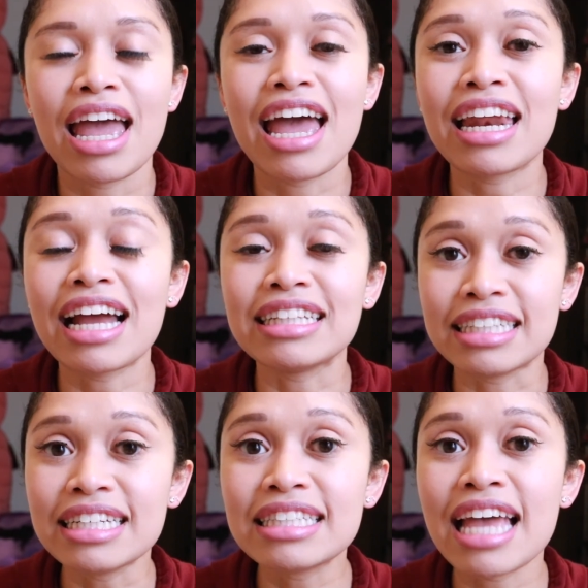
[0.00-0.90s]
And I
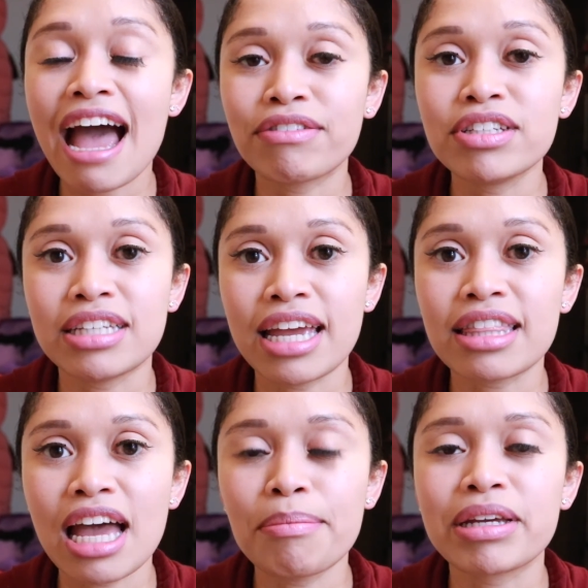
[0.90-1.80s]
did have to
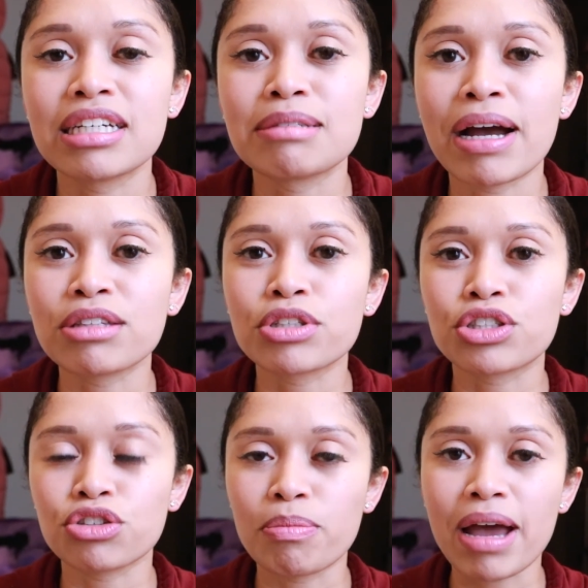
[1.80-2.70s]
take that because mine was
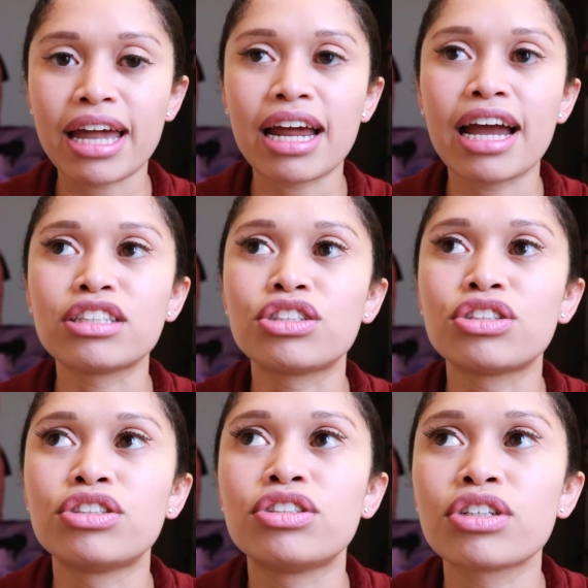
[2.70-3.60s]
so bad. I
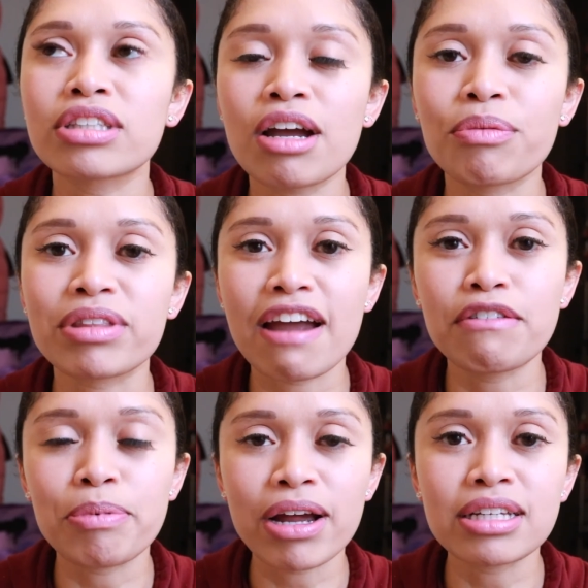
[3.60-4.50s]
took that with
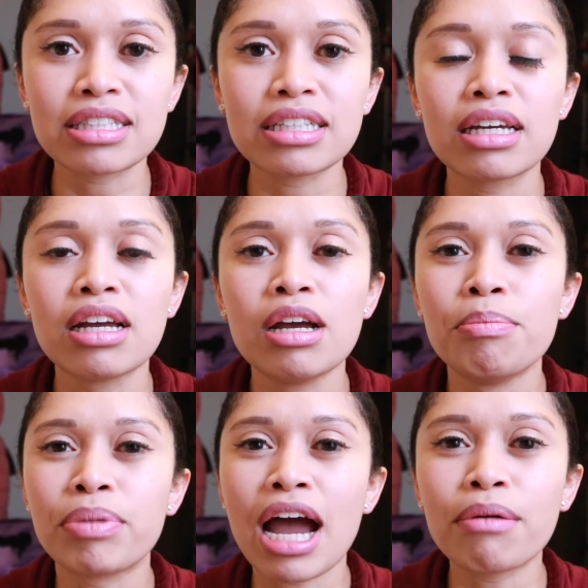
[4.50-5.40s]
every pregnancy,
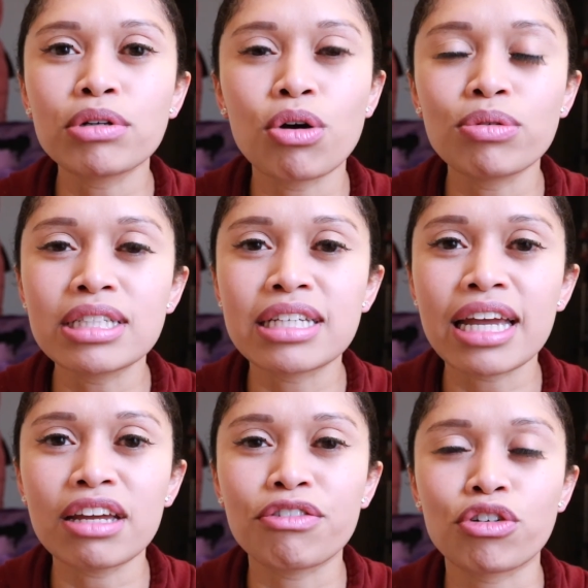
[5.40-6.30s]
but I would only
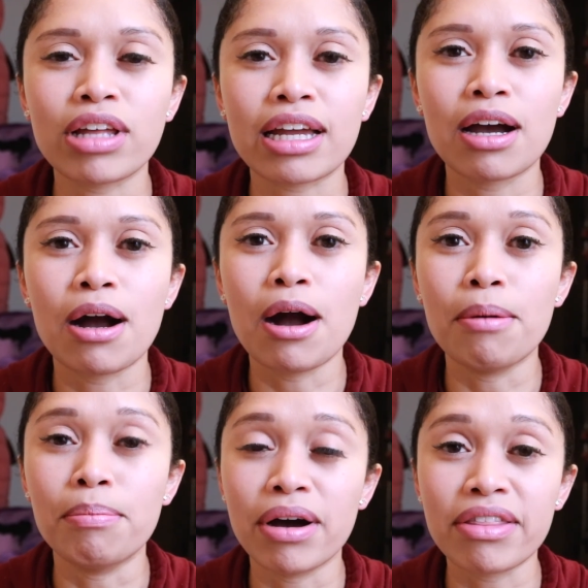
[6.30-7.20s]
take it for like
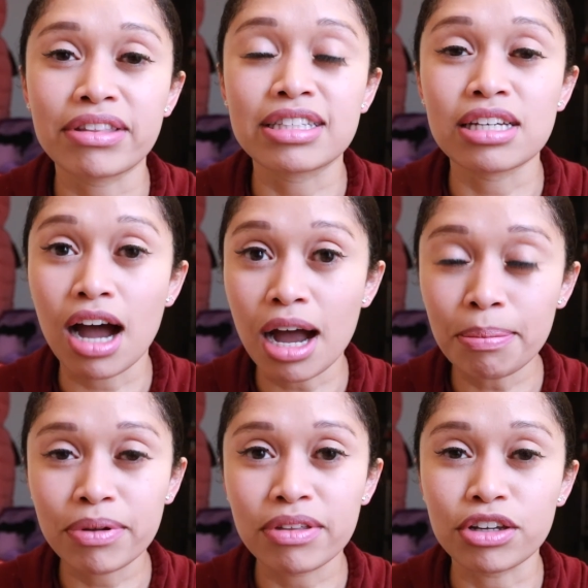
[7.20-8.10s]
a month
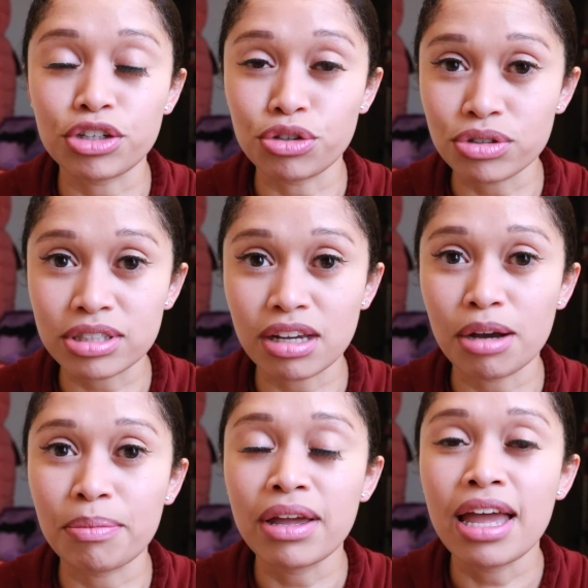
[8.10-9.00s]
top, the
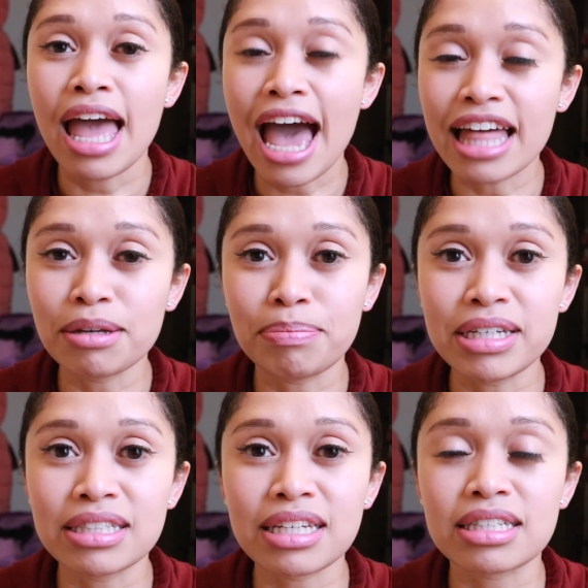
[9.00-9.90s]
Unisum and the
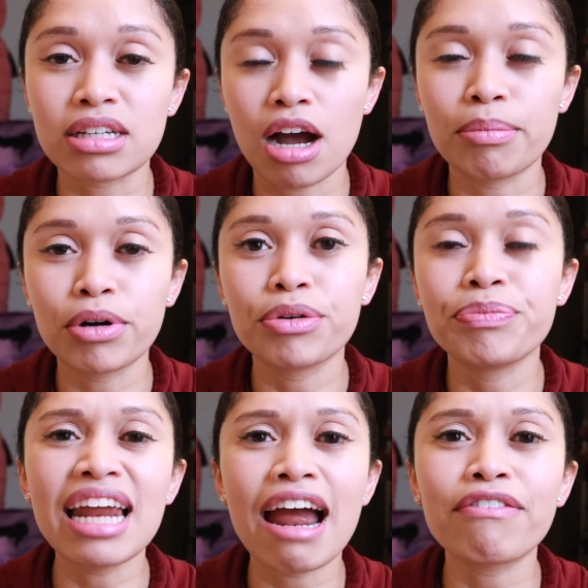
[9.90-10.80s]
B6 combo.
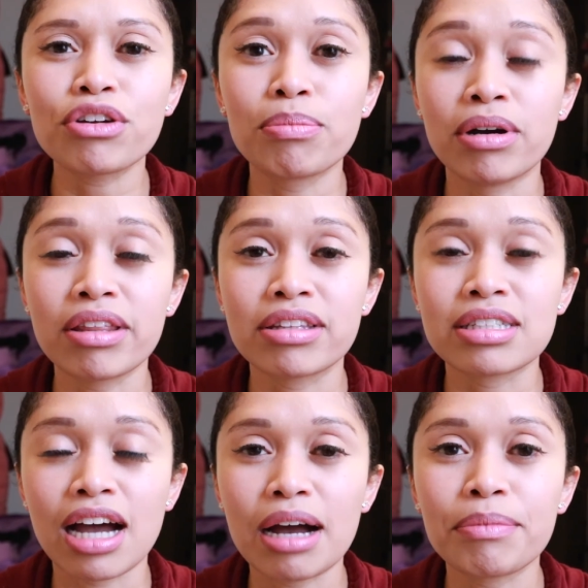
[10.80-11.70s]
And after a
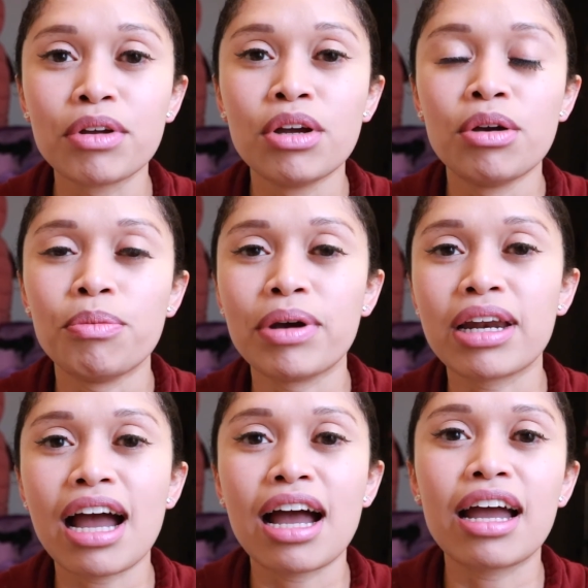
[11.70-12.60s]
month top, when
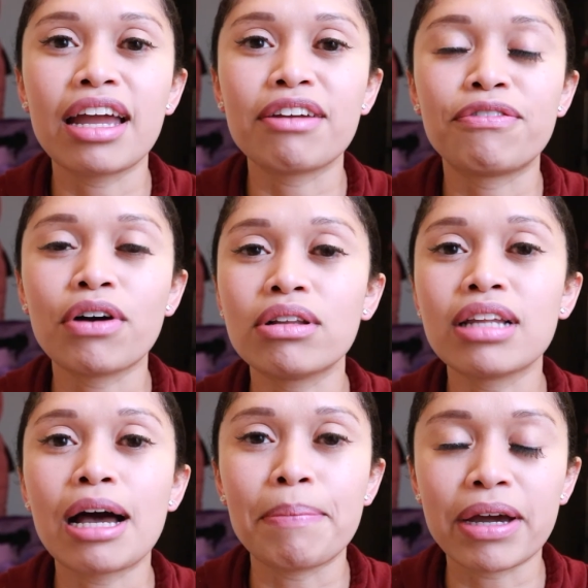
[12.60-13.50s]
I felt a
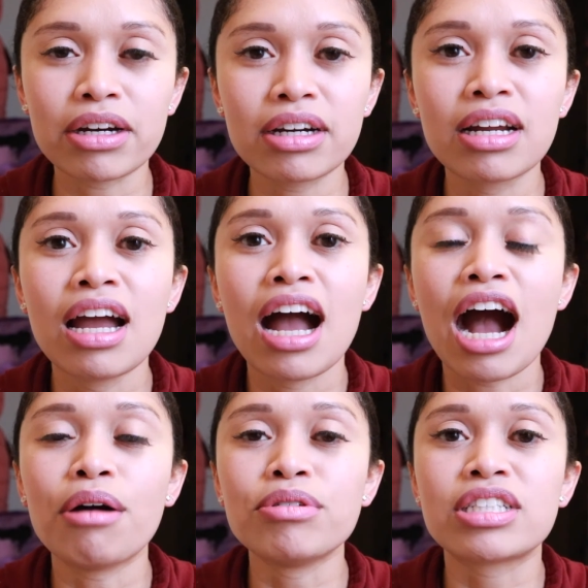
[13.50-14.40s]
lot better,
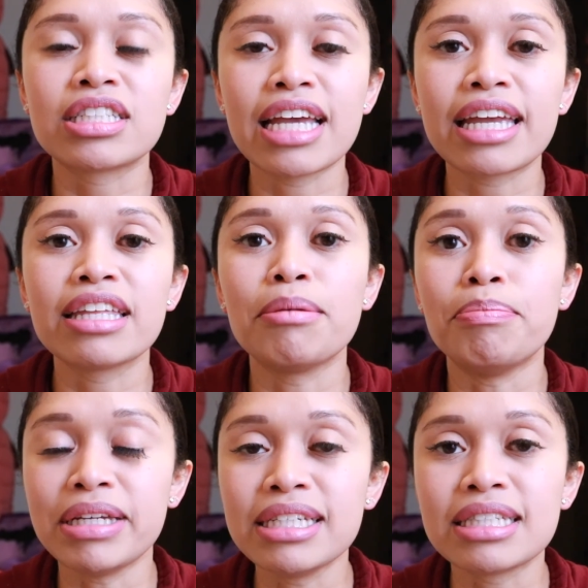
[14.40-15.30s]
I was just taking the
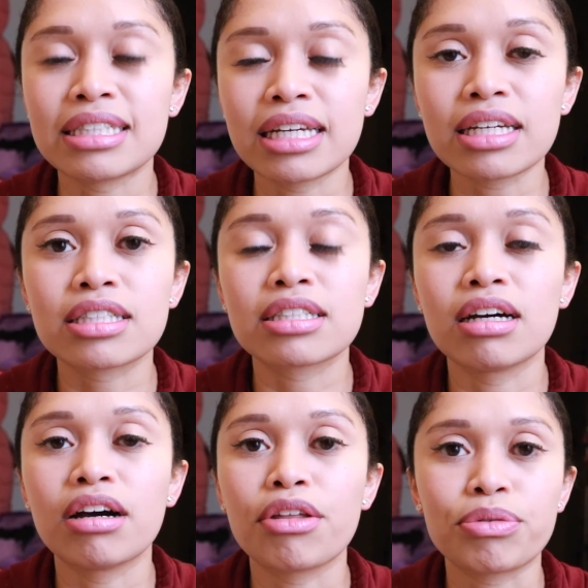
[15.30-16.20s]

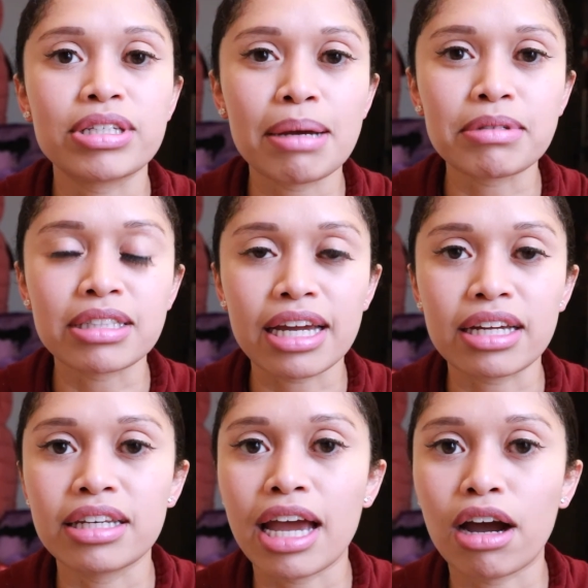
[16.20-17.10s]
B6 3 times a
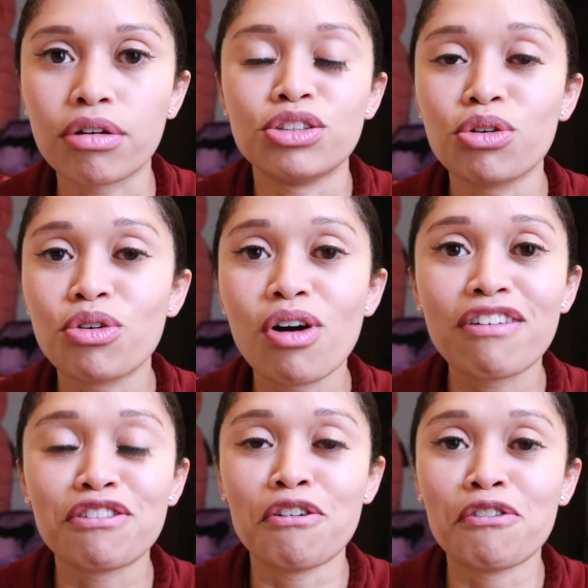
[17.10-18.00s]
day. Now, don't go
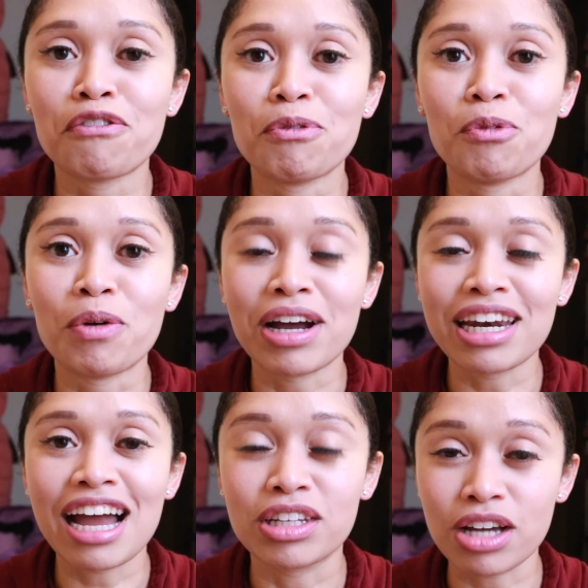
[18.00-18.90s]
off of
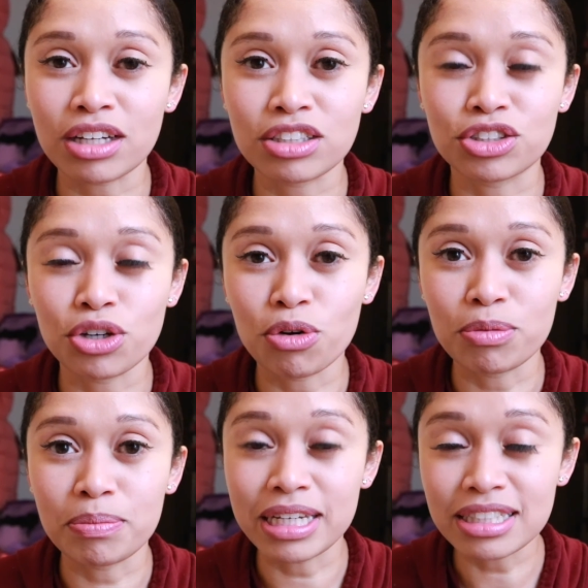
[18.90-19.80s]
what the doctor
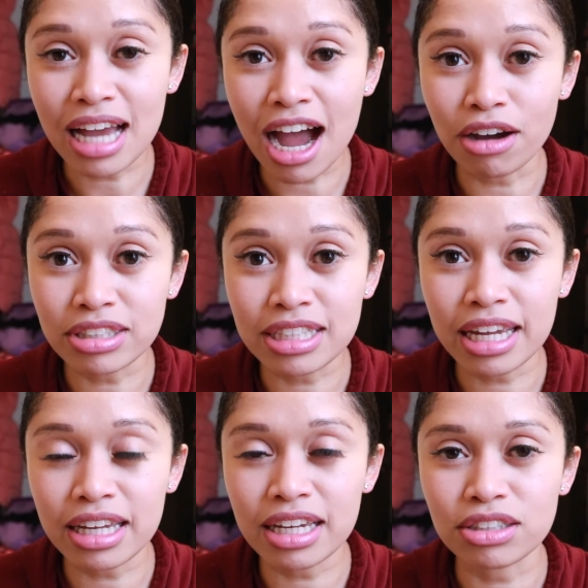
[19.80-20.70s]
told me how to
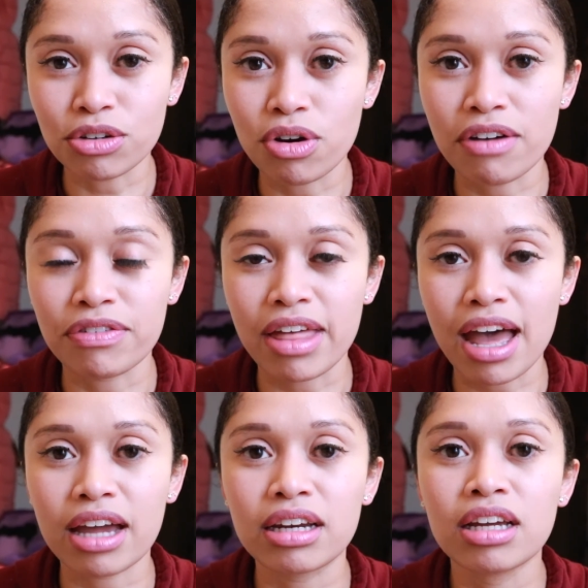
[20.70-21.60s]
take it. Don't go off of
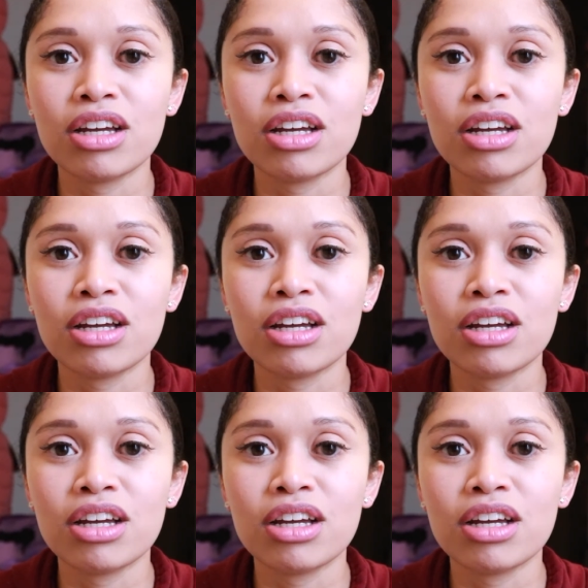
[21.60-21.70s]
that.